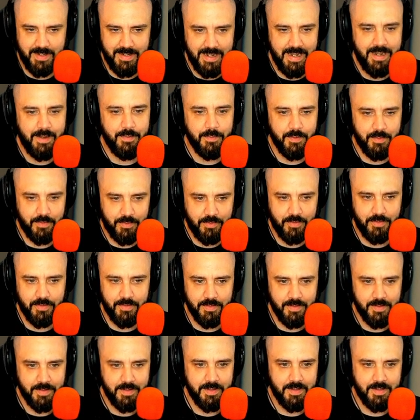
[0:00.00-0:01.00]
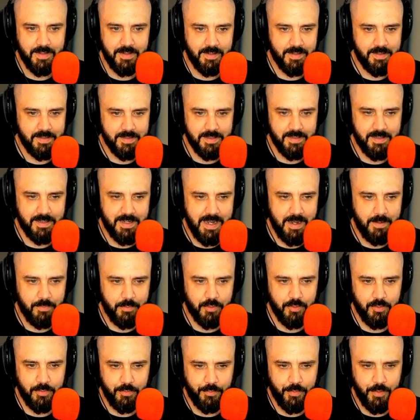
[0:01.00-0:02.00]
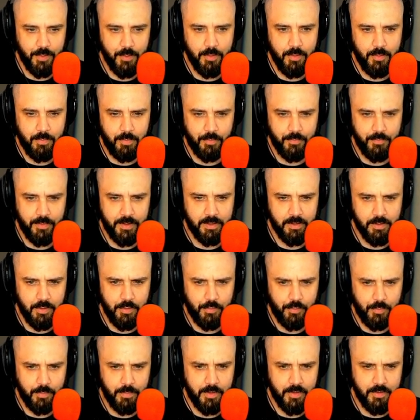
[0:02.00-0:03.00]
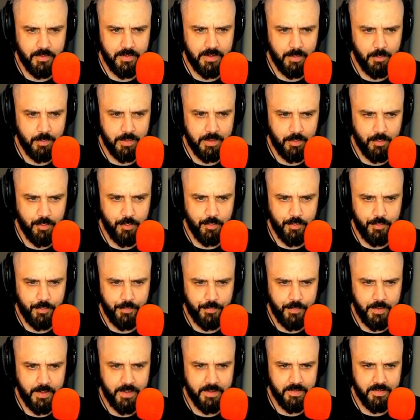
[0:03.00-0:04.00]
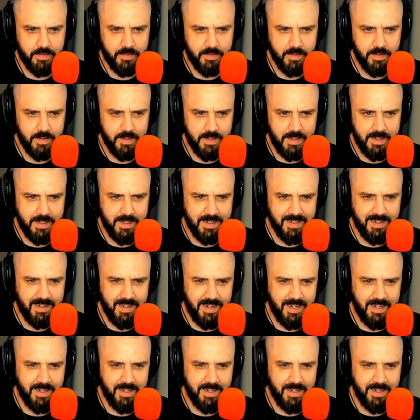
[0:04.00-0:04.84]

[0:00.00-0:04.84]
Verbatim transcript: Davis. Capture a photo, prevent ghosts from hunting with a crucifix. Get a